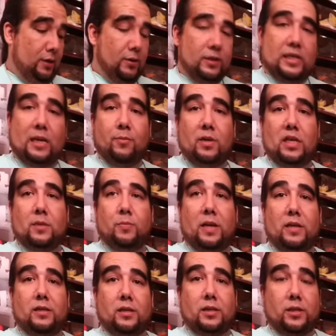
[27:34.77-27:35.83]
You don't see me
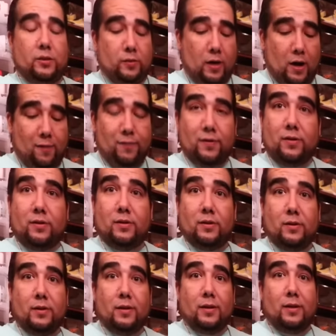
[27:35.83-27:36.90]
speechless too often.
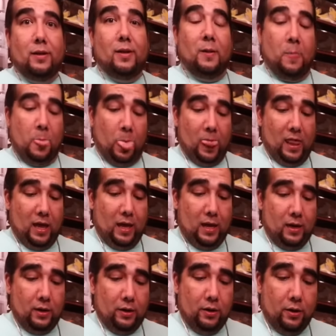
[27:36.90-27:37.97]

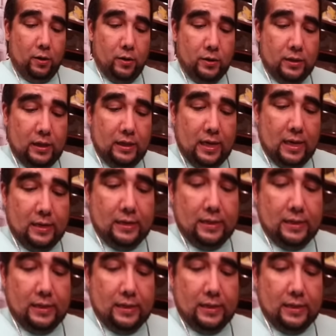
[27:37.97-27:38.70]
And you're gonna see that